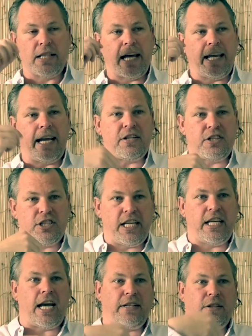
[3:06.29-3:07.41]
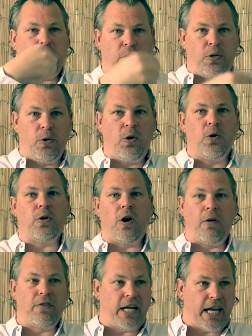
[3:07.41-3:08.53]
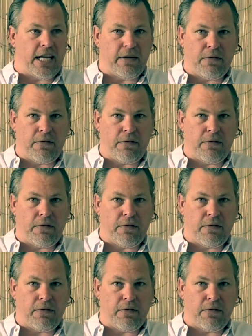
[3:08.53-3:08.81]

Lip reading: They get sick at the thought of negative